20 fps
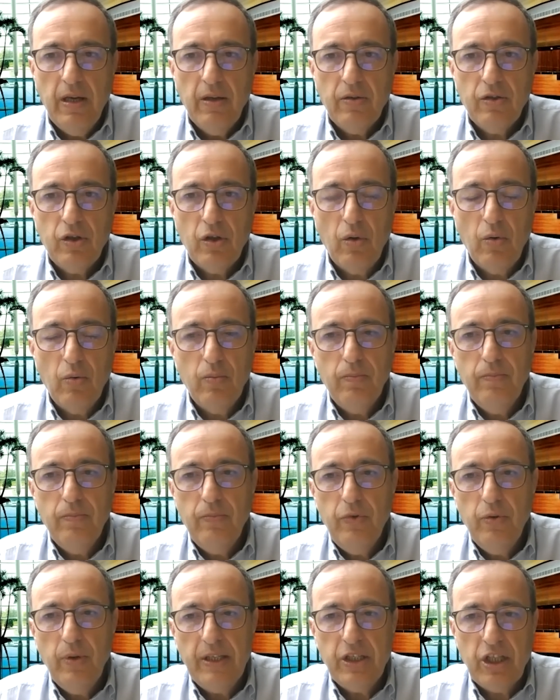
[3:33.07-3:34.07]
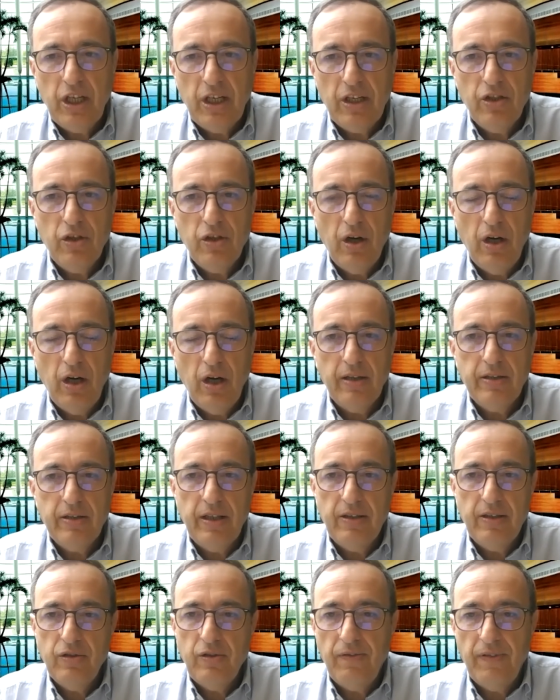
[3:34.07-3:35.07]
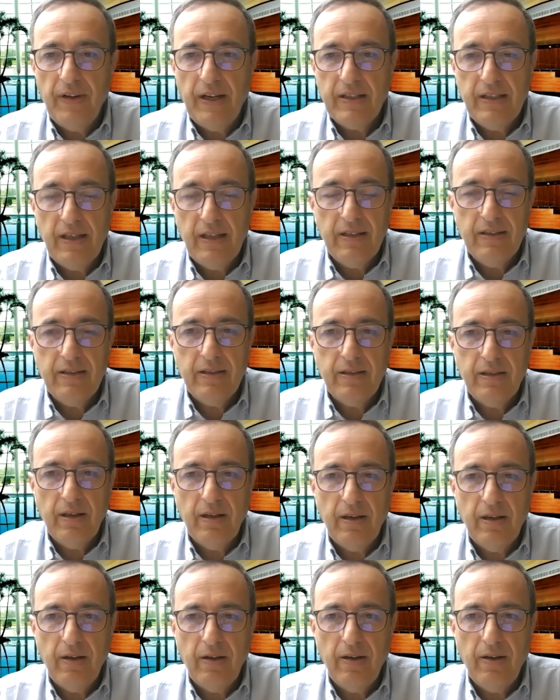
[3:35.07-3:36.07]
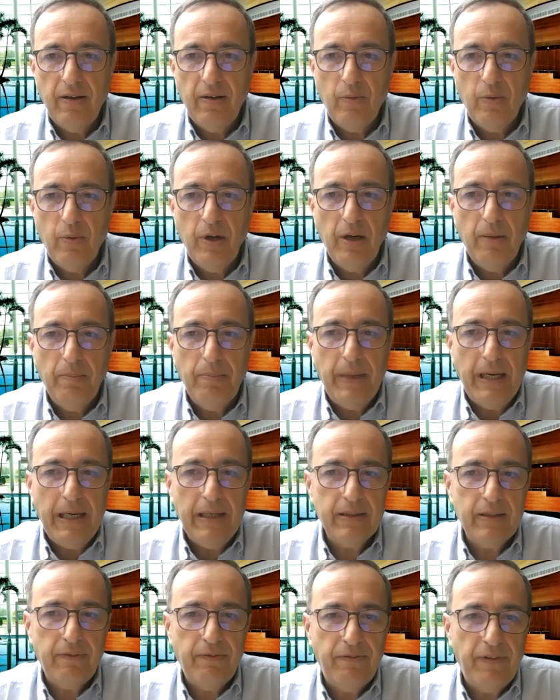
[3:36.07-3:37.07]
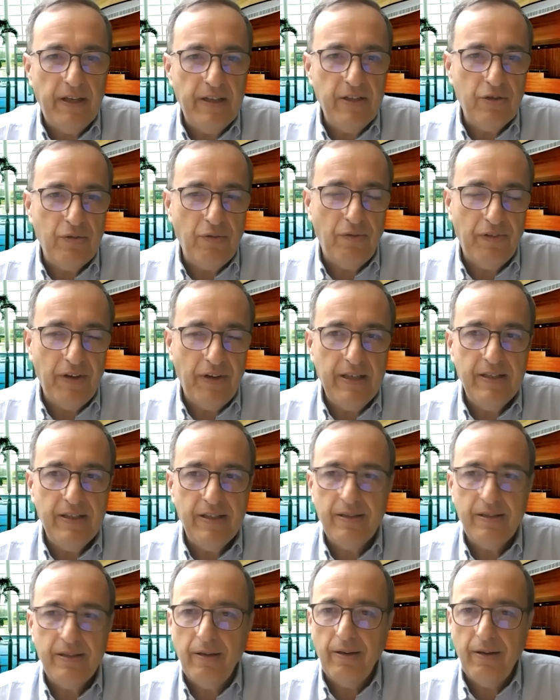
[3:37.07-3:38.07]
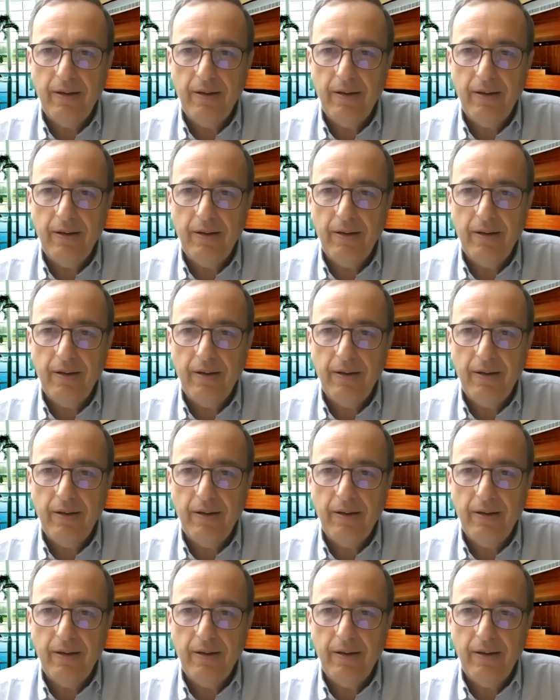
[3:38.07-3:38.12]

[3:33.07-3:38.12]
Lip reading: So you exchange a lot, and the fact that we are back face to face